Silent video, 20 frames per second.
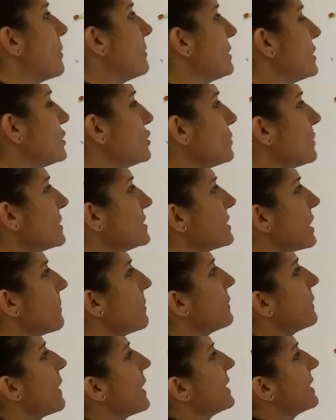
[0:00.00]
I'm gonna do a
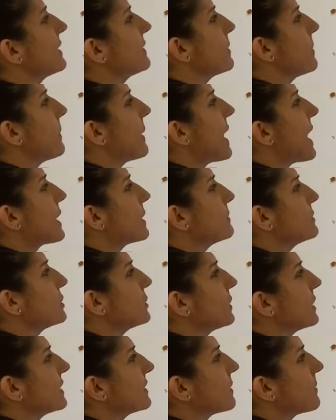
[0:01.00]
double line on the bottom
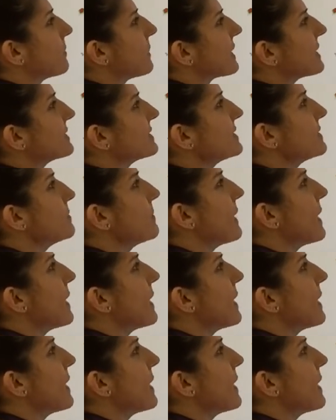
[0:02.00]
to create the base of the